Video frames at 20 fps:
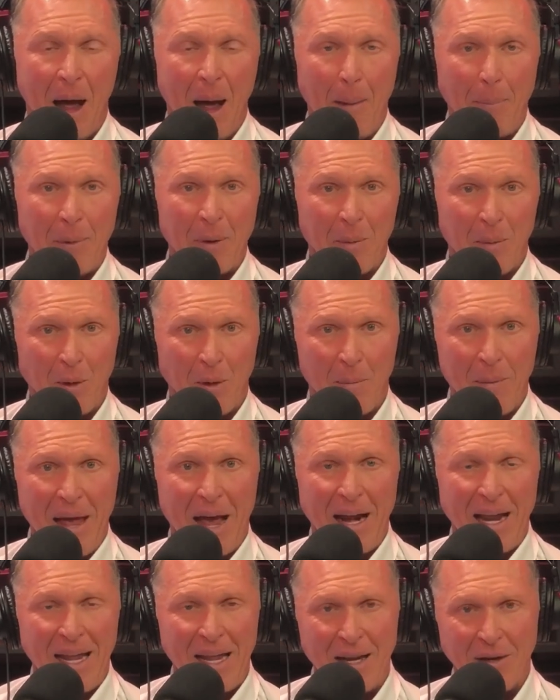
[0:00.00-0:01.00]
optimal
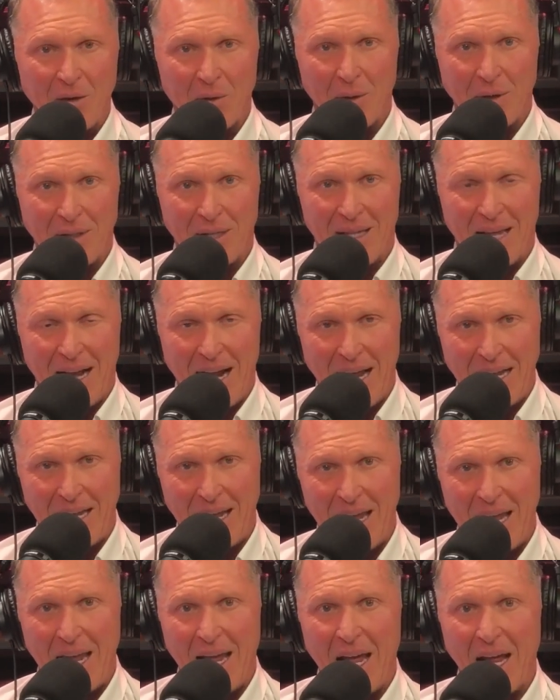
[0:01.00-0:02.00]
amount of interest that I
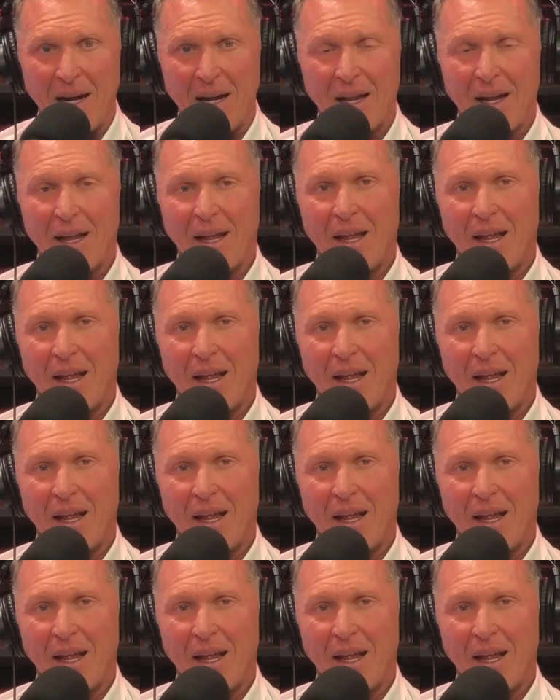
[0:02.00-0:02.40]
can,